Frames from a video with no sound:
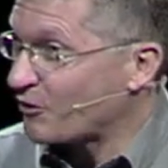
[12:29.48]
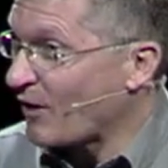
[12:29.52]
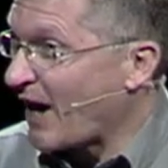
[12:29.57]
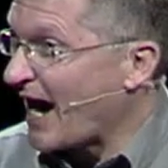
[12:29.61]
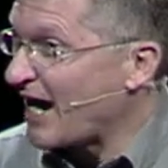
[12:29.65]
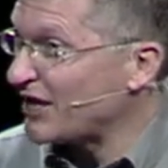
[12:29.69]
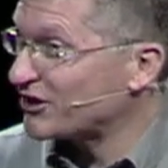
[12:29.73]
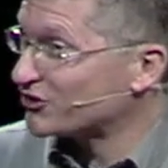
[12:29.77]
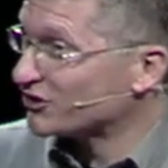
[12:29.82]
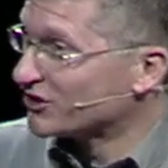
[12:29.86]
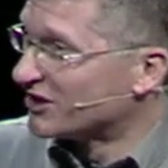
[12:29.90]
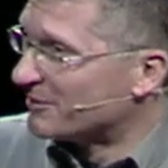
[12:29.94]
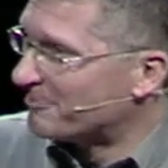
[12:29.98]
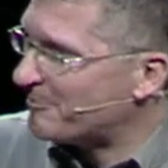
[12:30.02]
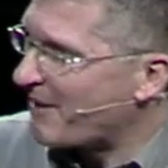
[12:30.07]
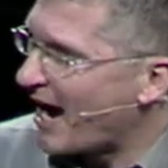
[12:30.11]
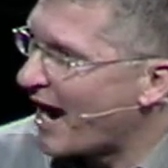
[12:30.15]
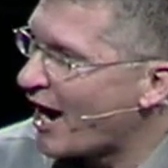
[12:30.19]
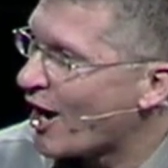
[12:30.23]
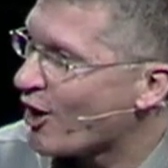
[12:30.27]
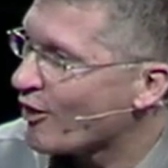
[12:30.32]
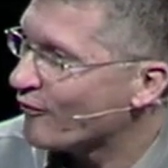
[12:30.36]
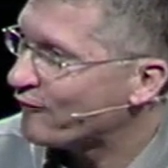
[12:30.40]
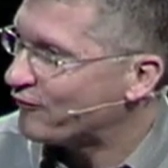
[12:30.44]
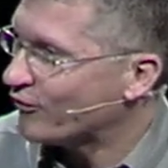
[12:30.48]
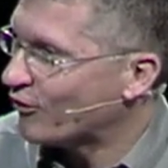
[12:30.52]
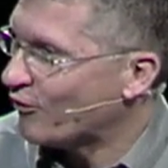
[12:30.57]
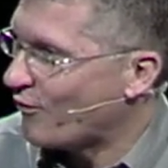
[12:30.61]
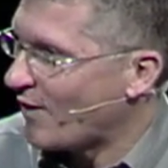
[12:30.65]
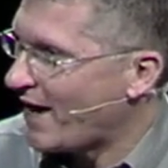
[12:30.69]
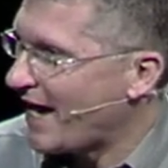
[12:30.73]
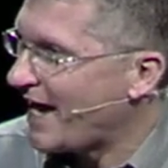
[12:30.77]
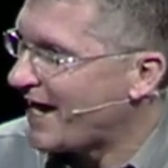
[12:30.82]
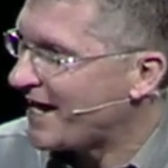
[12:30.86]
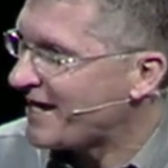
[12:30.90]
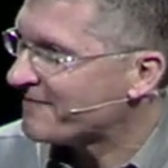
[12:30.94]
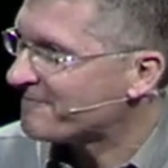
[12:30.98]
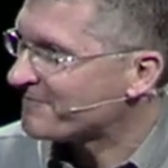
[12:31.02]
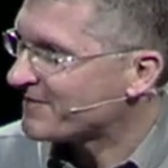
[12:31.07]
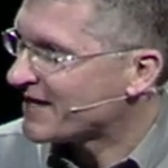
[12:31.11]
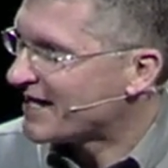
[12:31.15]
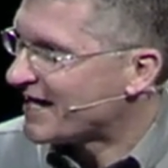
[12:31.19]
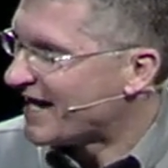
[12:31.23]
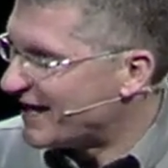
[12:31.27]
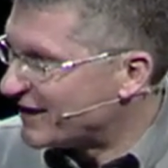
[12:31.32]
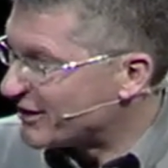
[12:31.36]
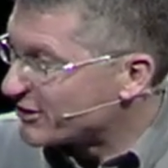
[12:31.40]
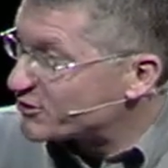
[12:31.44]
Christ in a powerful way,
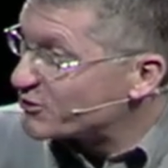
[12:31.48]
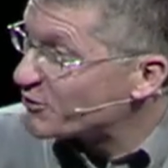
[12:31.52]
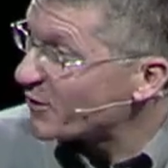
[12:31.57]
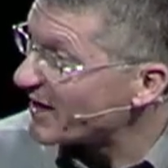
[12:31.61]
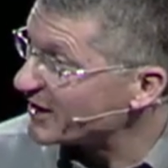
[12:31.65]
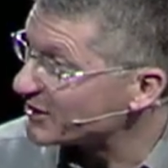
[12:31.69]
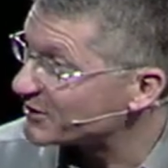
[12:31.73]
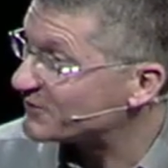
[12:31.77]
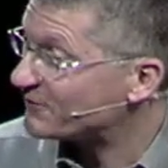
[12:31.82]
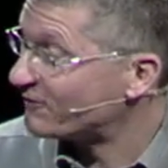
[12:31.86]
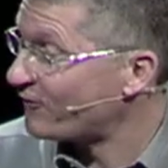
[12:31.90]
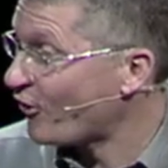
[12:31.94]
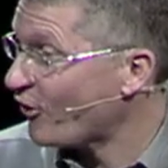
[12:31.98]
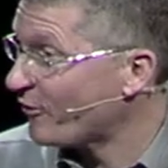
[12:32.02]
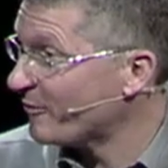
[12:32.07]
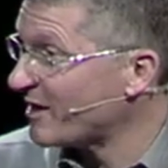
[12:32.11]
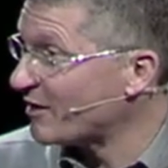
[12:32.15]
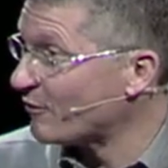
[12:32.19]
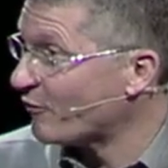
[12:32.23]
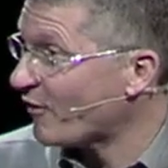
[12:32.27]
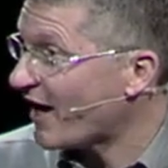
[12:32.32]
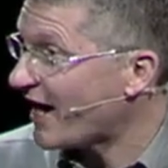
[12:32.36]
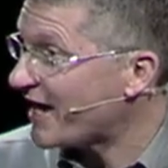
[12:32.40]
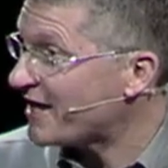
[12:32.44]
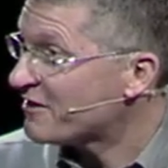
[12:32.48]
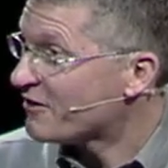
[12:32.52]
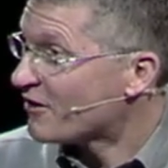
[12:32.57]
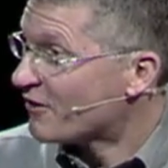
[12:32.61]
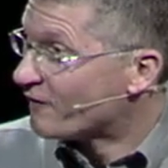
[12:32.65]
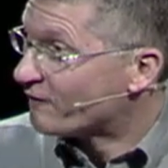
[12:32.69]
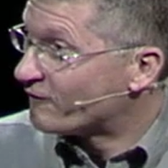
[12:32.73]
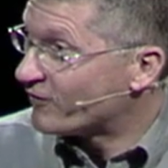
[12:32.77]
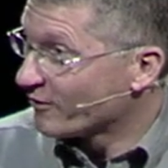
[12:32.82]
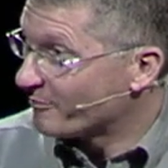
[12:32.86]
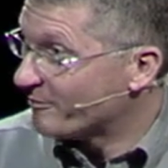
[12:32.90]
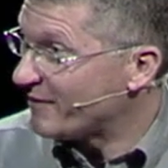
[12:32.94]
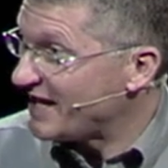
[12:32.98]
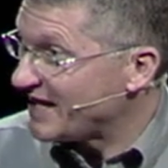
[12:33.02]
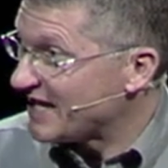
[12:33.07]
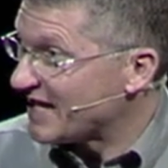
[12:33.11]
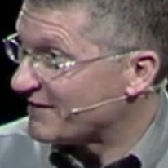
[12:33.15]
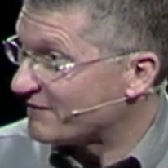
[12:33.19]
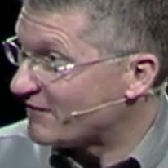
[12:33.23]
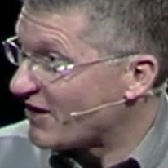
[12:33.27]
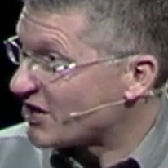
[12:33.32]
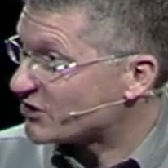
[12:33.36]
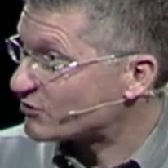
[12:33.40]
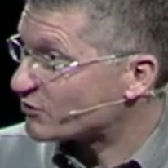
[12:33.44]
in a transforming way, for many
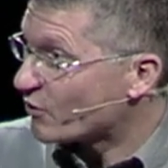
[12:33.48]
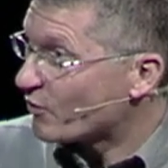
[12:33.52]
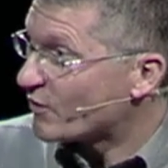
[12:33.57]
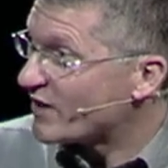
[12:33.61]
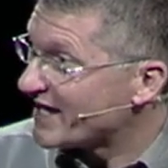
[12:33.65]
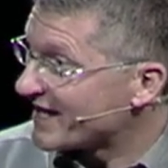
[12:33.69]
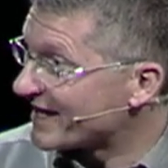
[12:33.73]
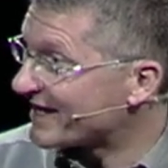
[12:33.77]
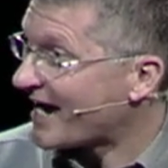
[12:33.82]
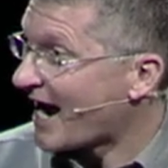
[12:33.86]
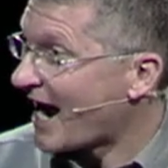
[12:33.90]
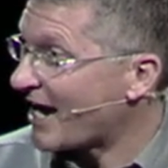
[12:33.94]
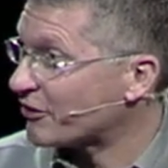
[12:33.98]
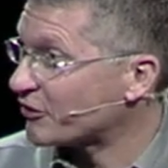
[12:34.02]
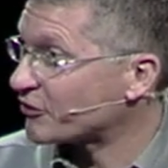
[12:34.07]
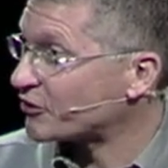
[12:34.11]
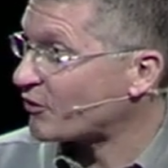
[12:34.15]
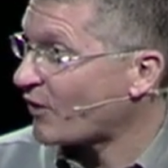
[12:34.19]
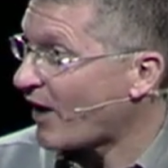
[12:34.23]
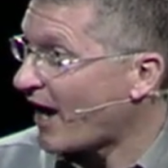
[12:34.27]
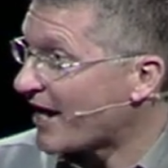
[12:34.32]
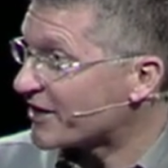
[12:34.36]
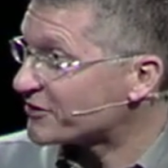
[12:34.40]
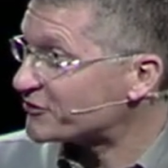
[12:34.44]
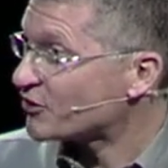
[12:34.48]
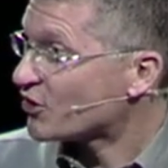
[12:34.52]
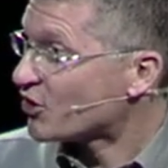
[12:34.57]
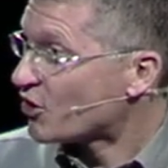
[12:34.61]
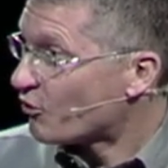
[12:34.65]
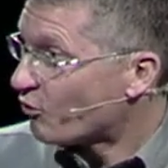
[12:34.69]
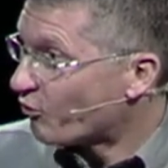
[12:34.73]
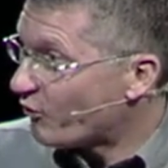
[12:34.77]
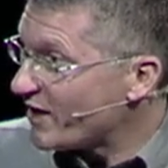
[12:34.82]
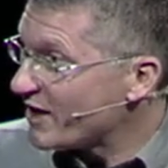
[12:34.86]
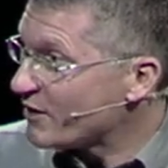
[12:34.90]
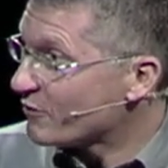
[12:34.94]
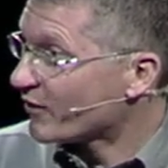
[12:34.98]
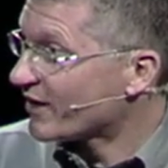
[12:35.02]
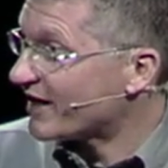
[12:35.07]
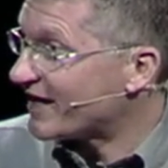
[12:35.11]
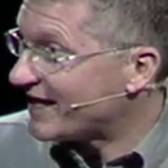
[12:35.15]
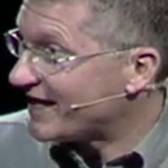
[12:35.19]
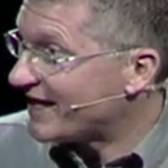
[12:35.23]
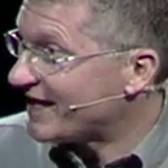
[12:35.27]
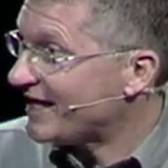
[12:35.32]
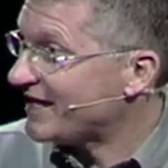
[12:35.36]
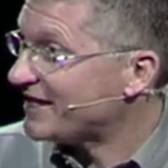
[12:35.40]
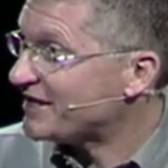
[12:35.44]
of us, when we encountered Christ, we were
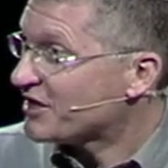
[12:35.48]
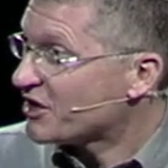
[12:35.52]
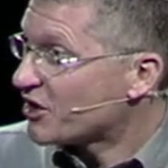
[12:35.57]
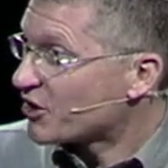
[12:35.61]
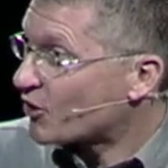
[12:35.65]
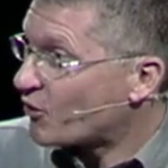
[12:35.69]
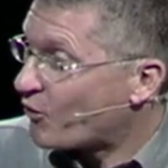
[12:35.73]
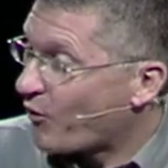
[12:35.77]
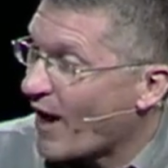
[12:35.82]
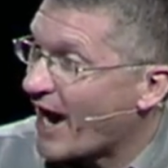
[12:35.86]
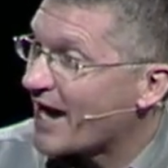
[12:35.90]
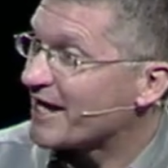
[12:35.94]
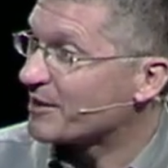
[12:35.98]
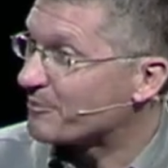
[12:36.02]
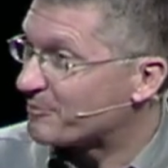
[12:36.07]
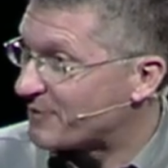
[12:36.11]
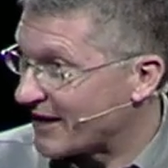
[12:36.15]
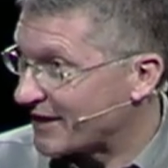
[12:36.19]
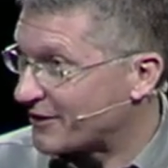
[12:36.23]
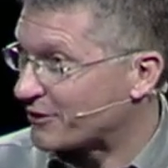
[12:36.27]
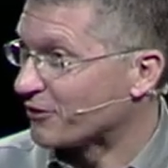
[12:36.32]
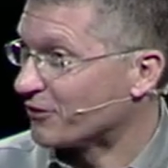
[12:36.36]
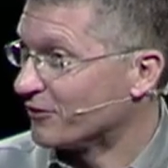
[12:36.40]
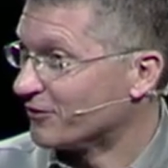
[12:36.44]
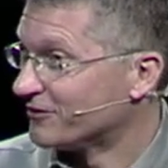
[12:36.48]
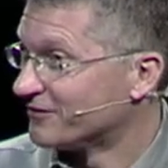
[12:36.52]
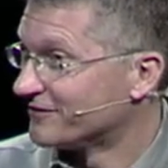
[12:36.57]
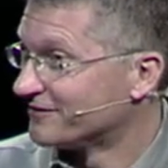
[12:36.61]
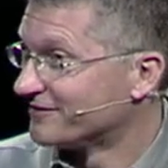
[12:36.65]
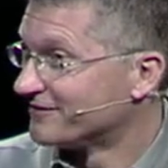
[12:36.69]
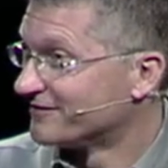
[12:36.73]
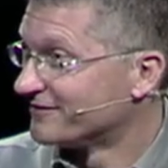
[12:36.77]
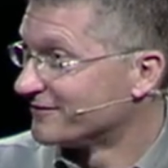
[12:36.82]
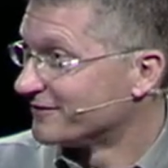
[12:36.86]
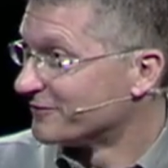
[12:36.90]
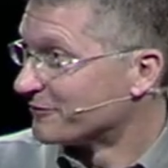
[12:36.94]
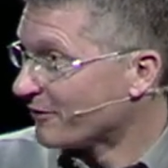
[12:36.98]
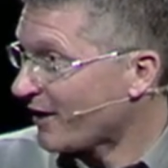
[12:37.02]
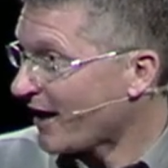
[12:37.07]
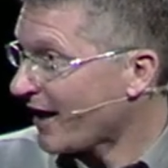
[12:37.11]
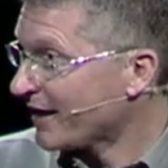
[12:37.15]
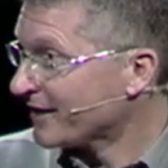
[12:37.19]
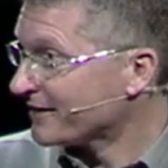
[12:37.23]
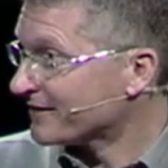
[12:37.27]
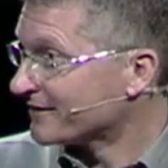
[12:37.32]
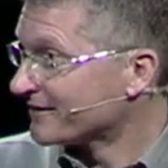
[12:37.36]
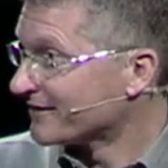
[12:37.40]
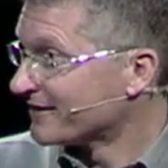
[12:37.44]
in quite a pickle,
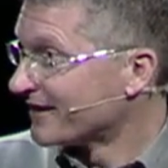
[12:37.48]
right?